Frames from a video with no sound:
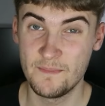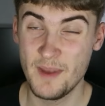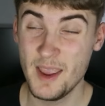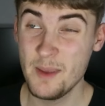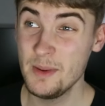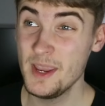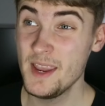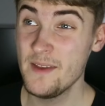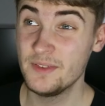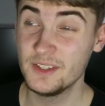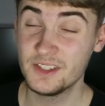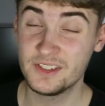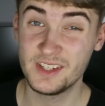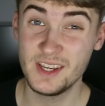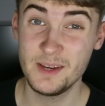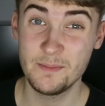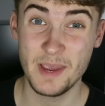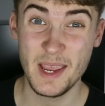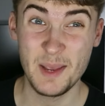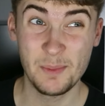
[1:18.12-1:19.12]
I've maybe even
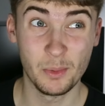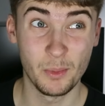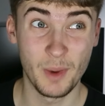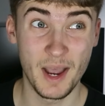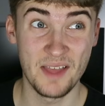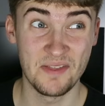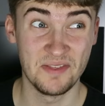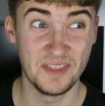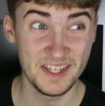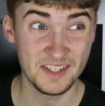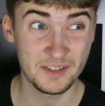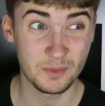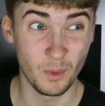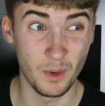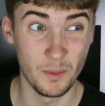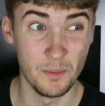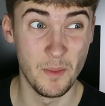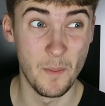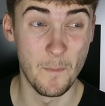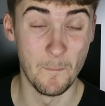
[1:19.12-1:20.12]
seen people wear this
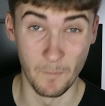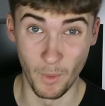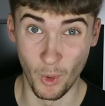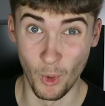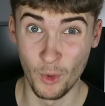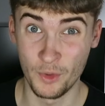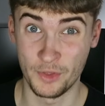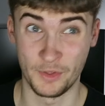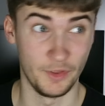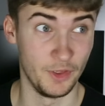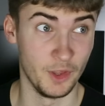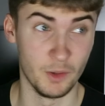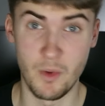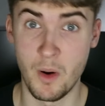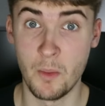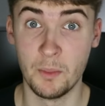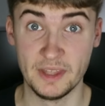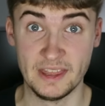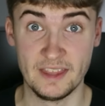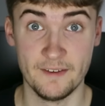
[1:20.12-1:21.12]
one more than the
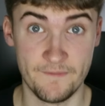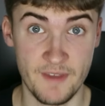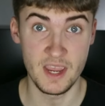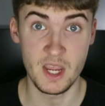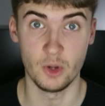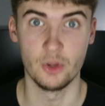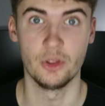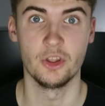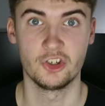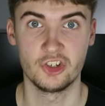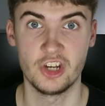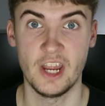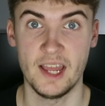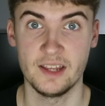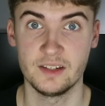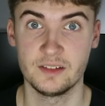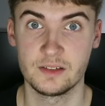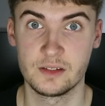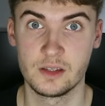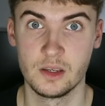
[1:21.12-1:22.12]
one with the V on the
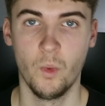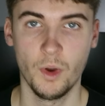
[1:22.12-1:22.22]
chest.